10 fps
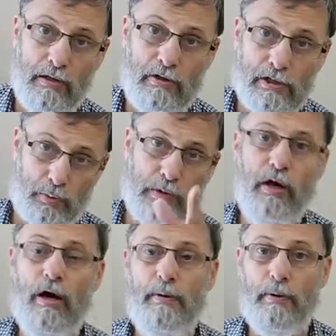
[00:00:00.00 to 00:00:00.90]
This one,
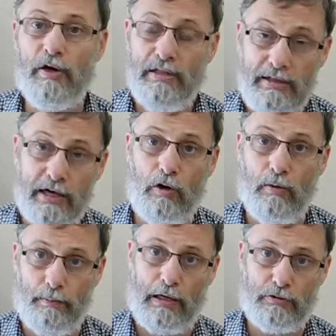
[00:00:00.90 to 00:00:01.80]
I buy
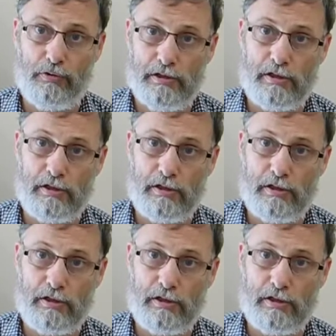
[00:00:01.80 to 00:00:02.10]
Nikon batteries,